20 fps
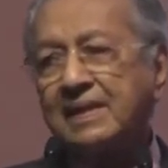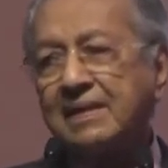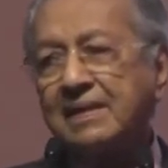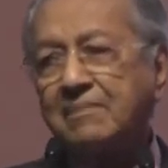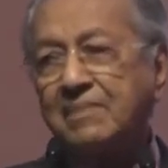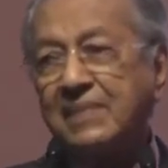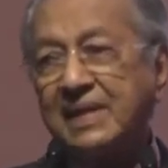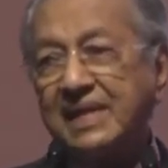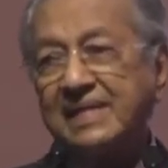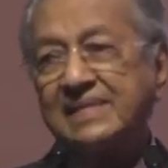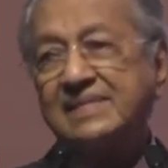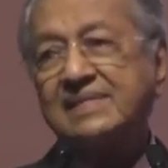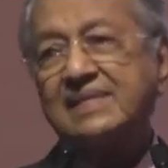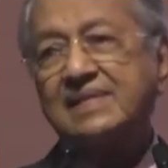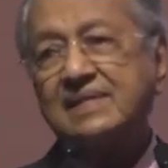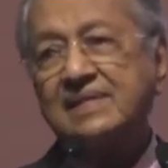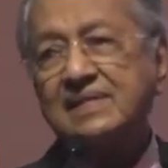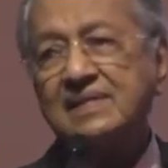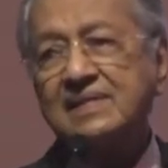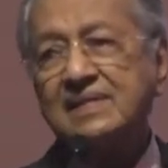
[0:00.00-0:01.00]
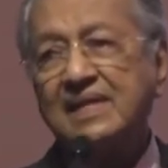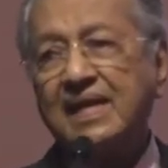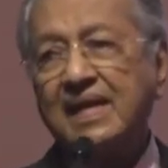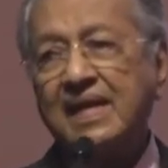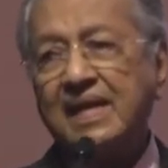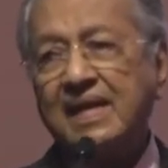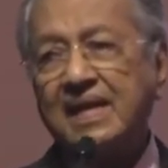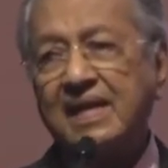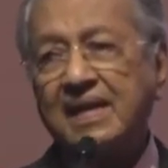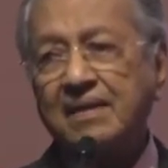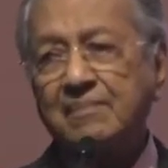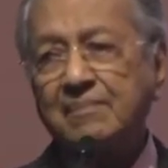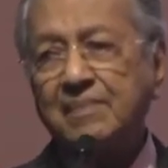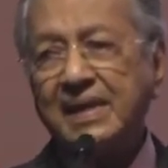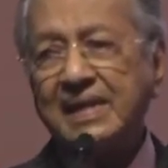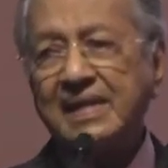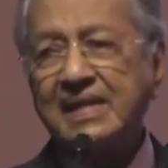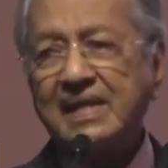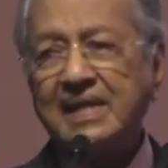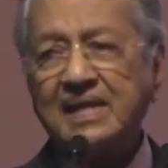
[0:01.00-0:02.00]
Malaysia, like
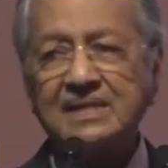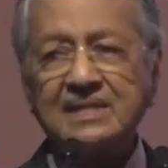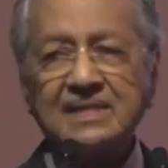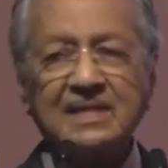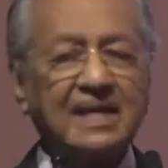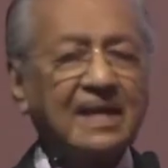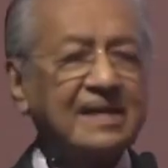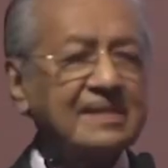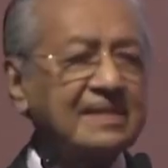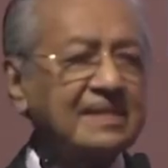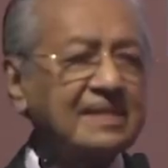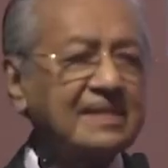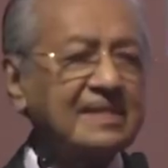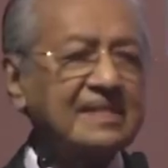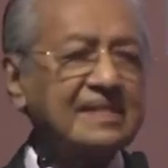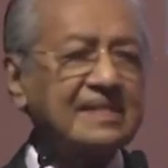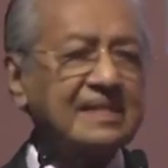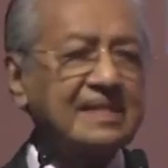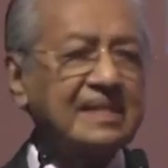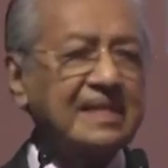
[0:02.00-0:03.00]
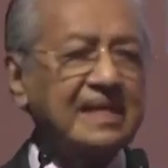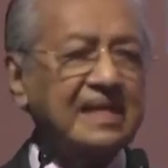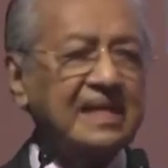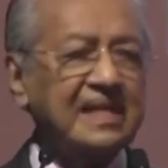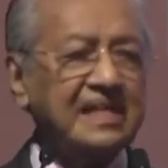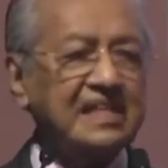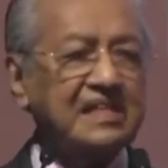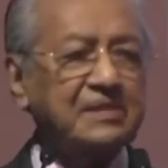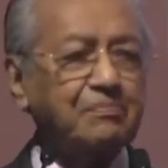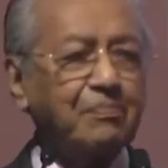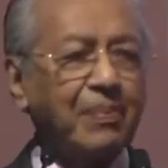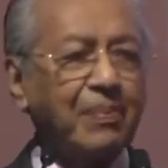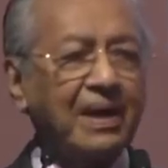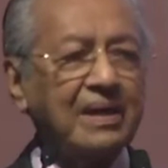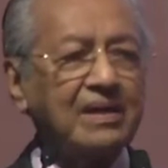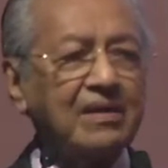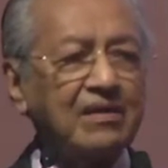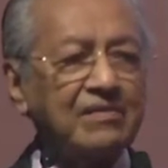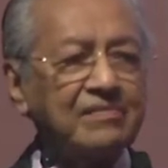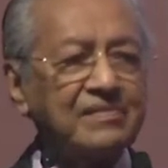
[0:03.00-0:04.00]
many other countries, is
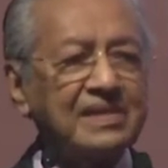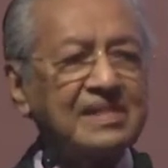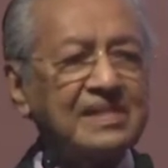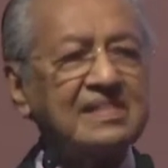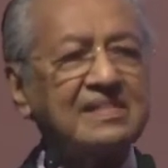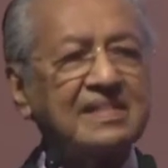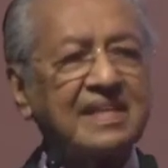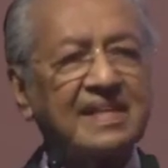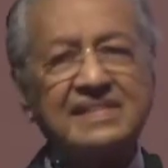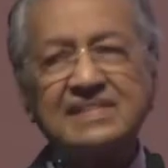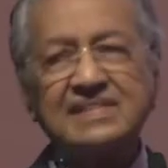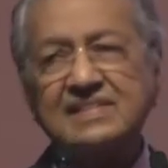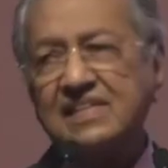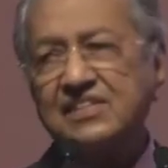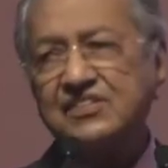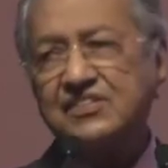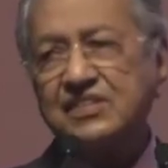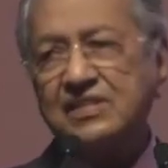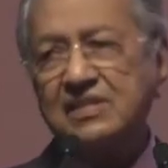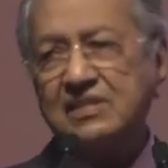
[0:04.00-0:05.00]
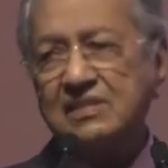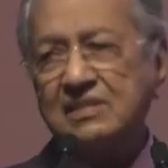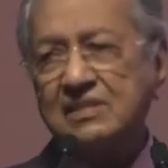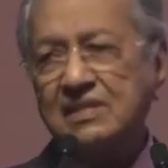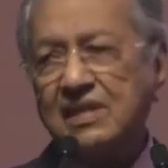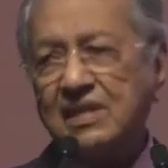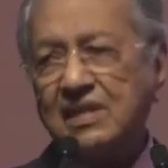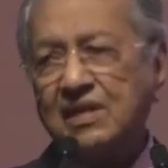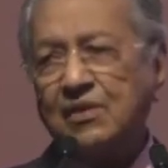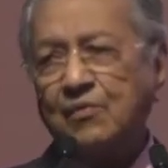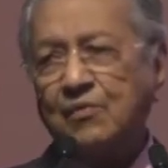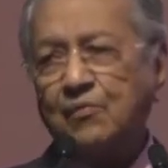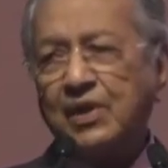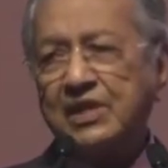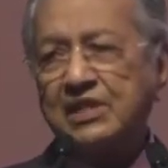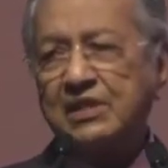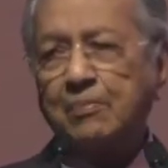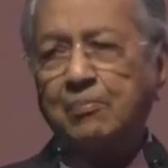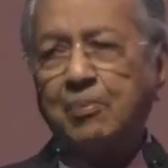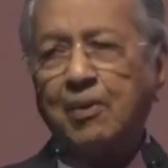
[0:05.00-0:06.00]
part of this transition where
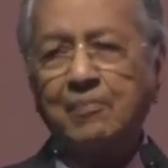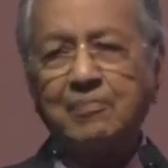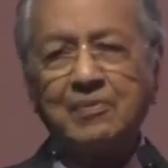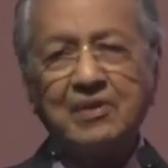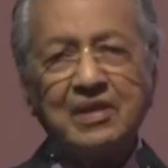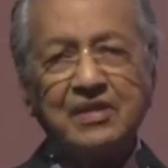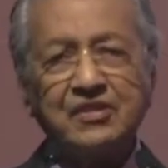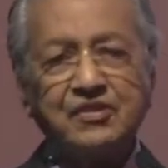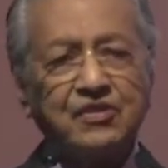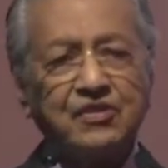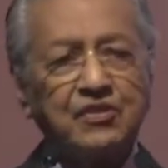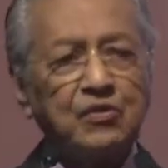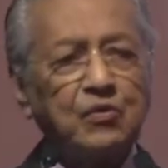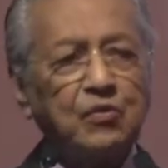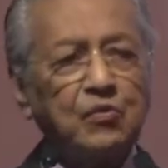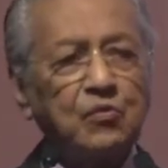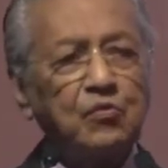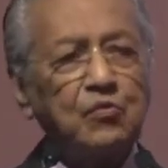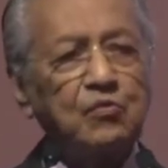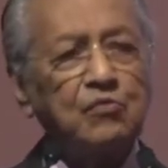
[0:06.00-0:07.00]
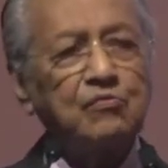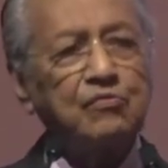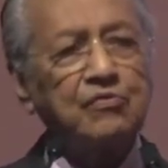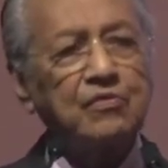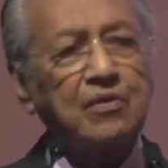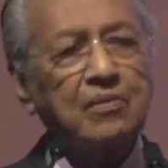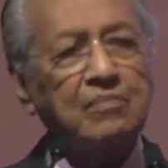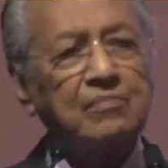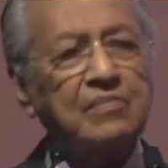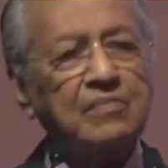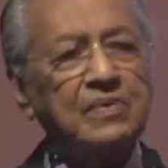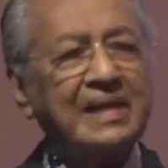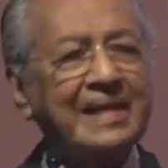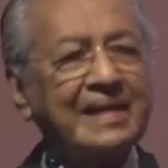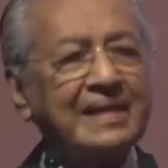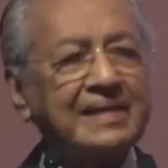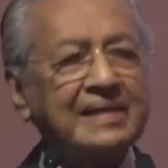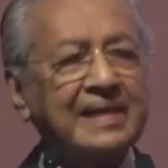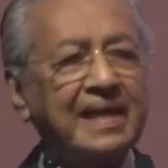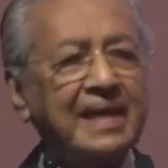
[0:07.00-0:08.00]
the population grew from
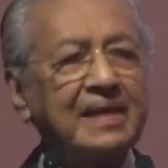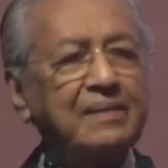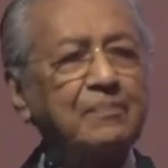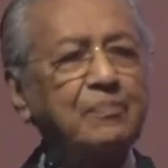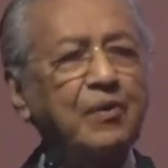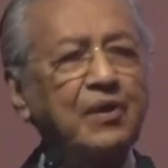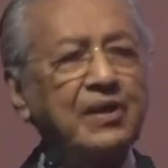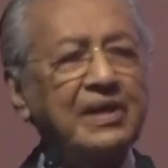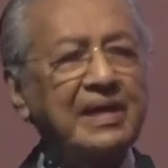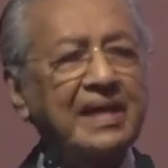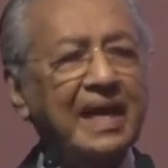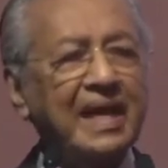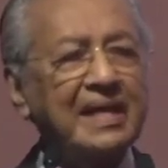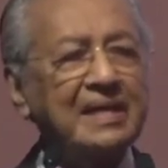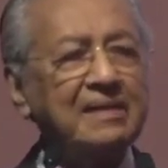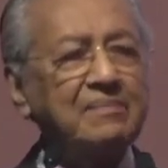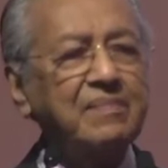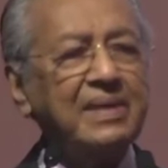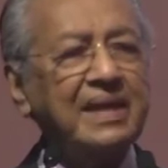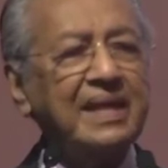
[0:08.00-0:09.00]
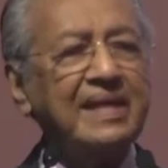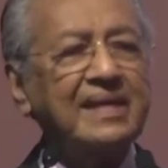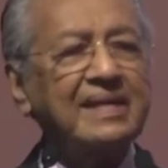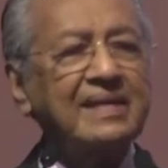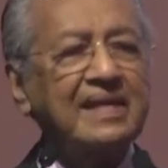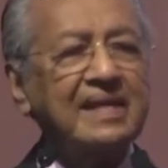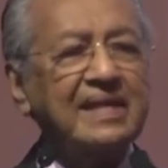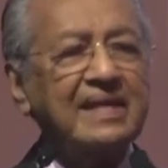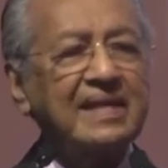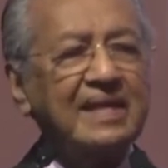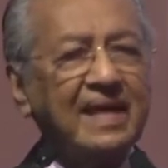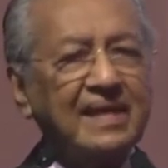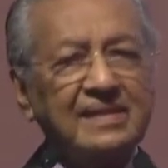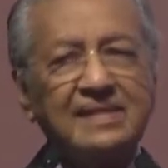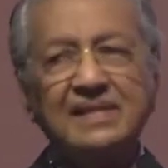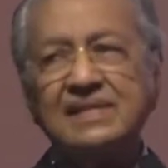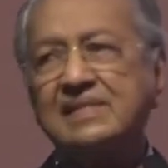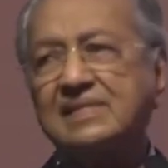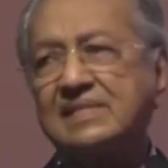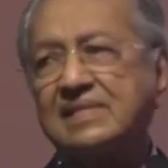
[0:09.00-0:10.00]
10.9 million in
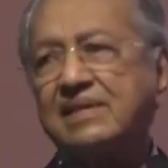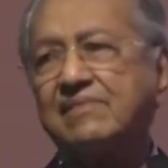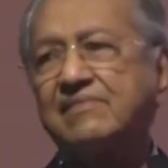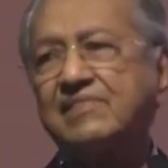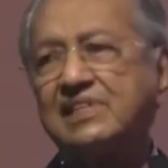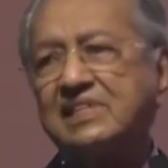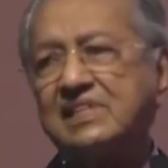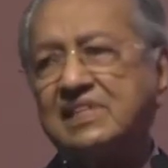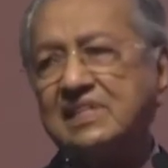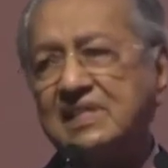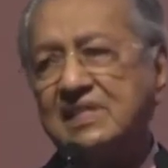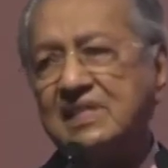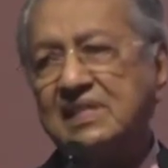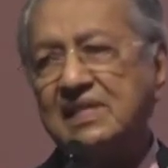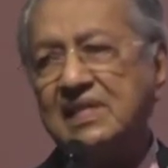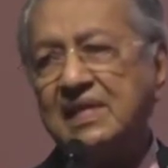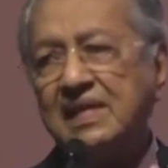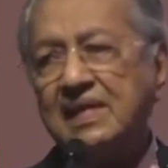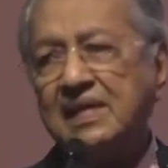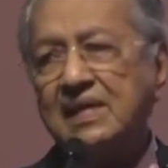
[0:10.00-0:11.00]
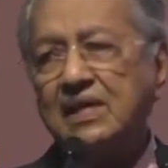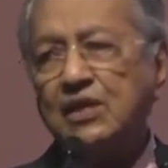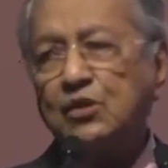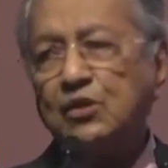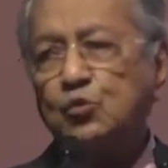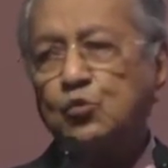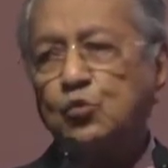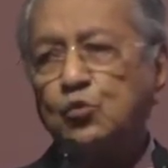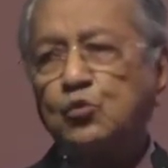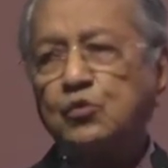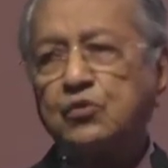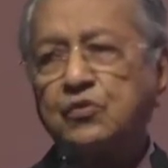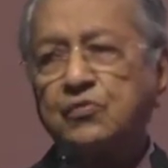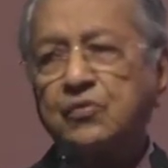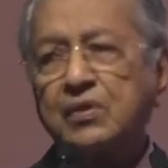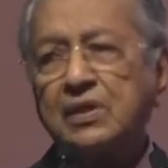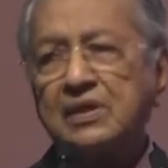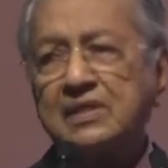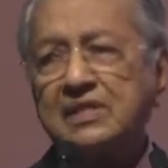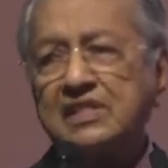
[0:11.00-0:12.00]
1970 to
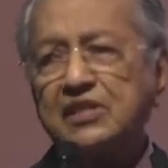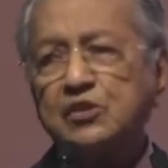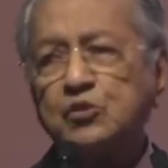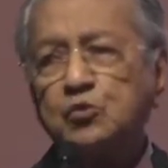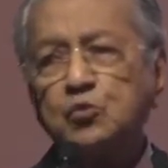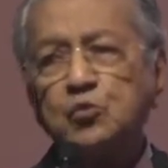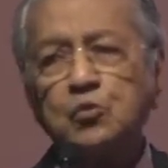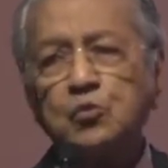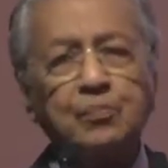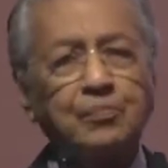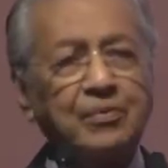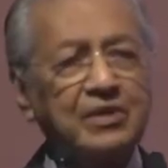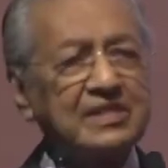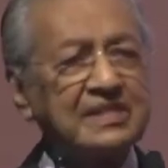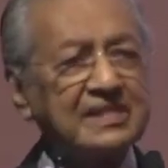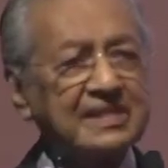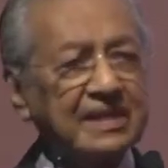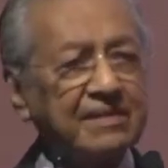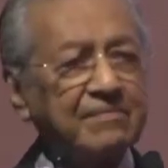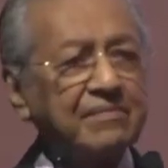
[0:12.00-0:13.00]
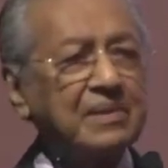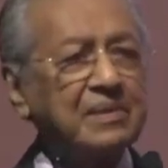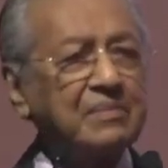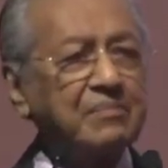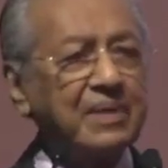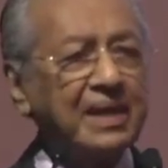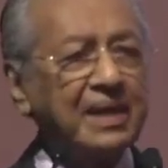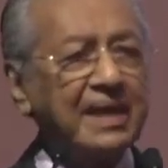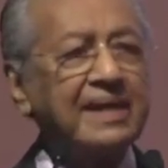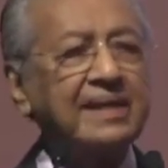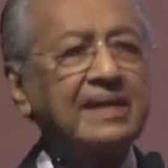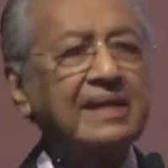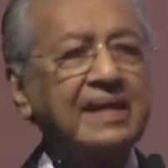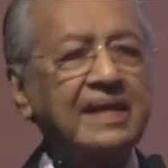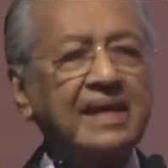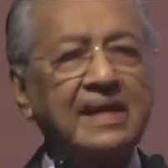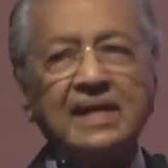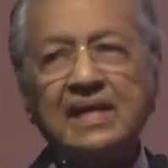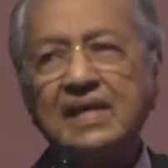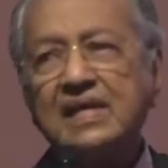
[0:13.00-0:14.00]
32.7 million
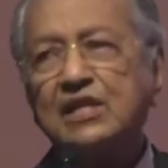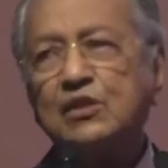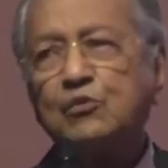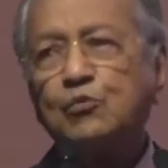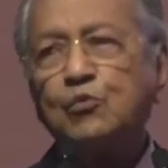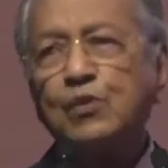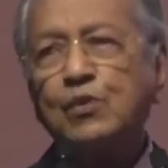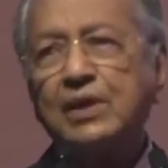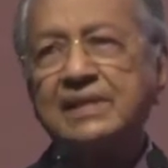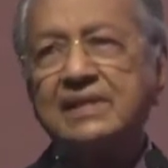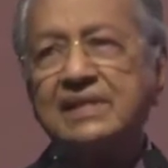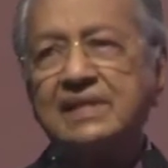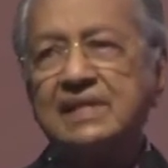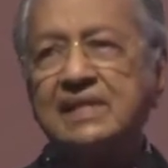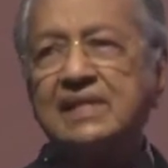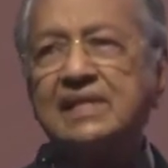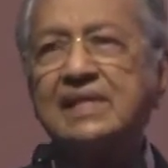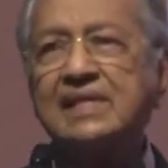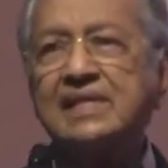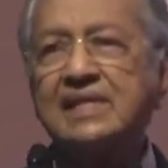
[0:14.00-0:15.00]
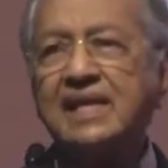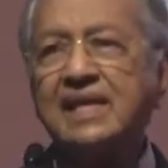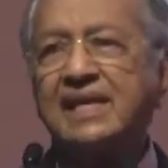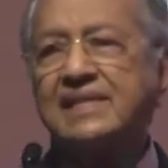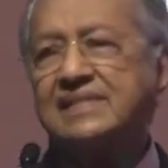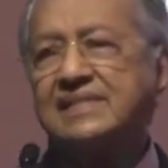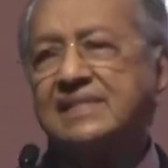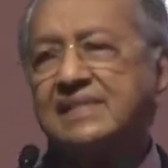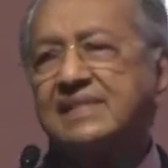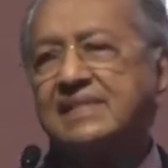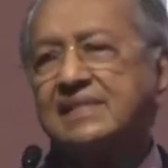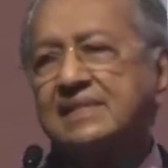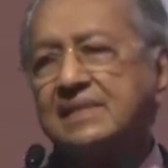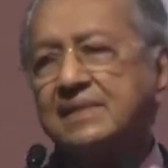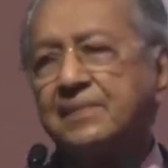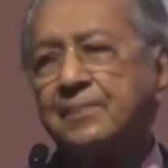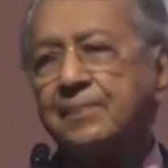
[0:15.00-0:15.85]
in 2019.